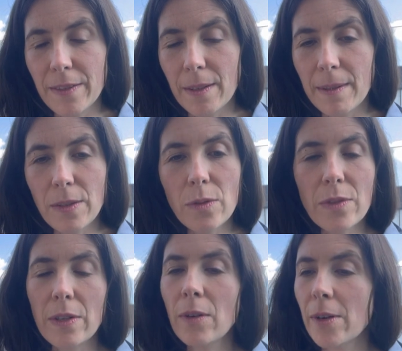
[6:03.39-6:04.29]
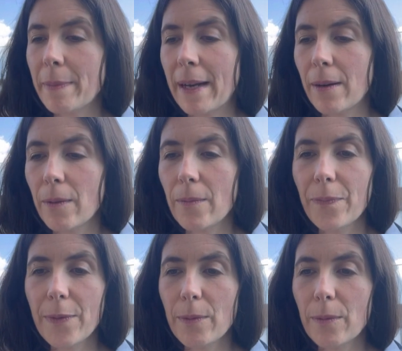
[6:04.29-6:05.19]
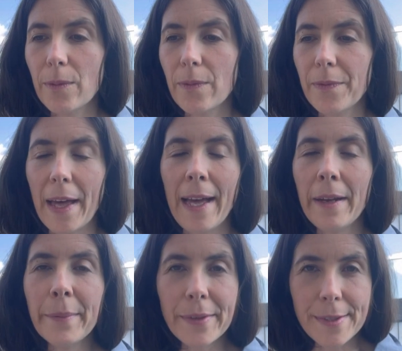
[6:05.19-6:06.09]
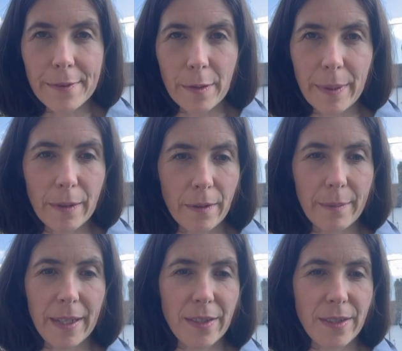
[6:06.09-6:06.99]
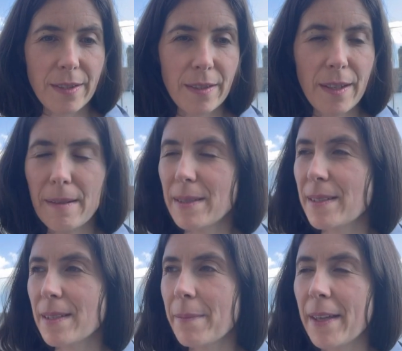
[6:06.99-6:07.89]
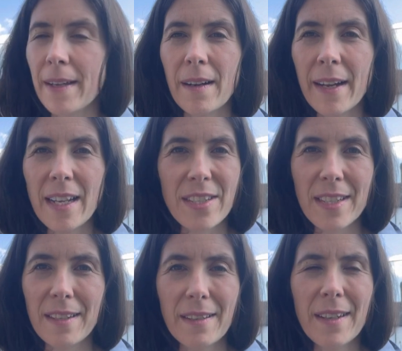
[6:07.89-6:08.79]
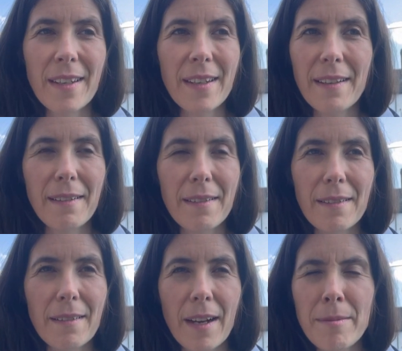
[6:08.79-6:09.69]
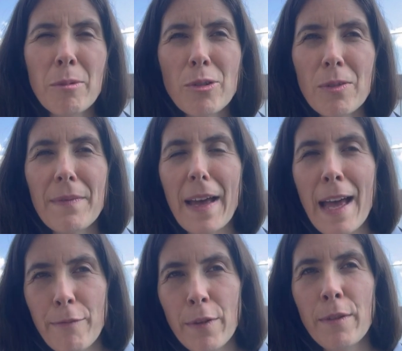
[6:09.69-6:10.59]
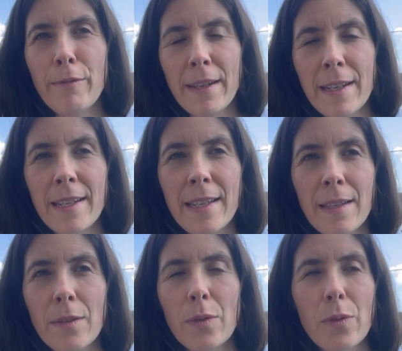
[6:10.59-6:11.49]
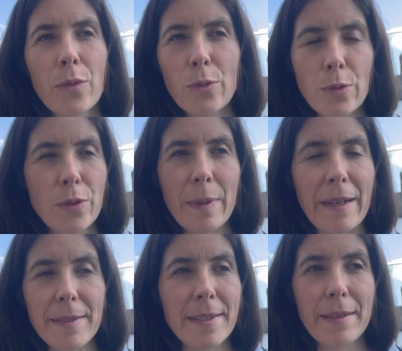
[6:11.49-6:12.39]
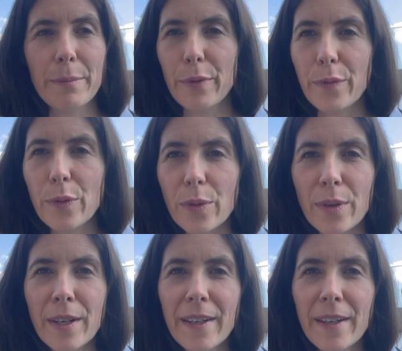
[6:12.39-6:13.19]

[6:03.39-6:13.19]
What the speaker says: So we talked a lot about the elements of a pilgrimage, you know, which is something I'm not sure I've ever really thought about it before.